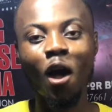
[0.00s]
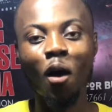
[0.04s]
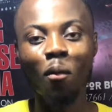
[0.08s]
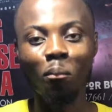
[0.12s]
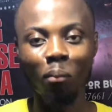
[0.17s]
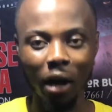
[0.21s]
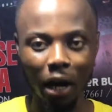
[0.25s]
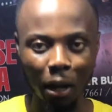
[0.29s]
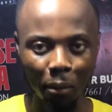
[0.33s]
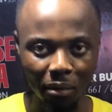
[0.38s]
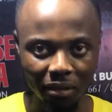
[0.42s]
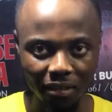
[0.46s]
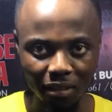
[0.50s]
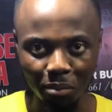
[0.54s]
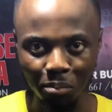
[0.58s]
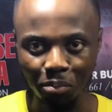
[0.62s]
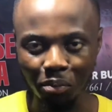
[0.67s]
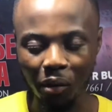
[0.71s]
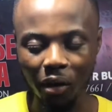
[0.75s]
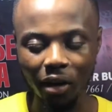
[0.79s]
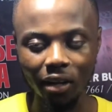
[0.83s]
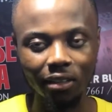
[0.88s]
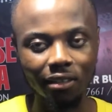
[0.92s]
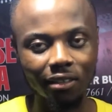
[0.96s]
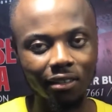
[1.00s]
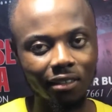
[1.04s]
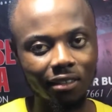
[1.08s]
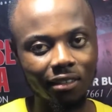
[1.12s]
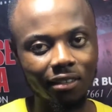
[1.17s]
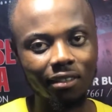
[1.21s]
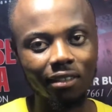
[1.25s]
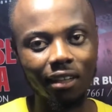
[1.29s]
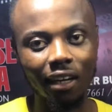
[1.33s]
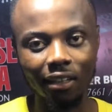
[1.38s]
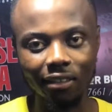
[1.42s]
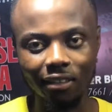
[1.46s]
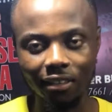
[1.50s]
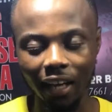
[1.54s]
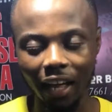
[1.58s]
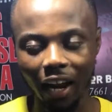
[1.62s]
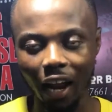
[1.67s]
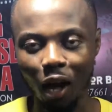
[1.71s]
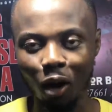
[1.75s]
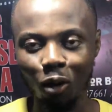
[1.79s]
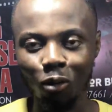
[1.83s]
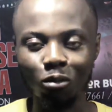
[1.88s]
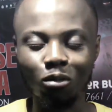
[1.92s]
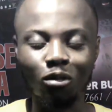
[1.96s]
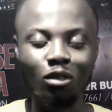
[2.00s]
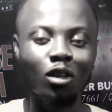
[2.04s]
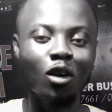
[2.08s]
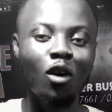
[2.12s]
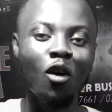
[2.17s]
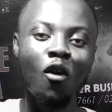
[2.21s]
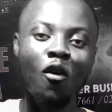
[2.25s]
My name is Kim Prynse. I sign out.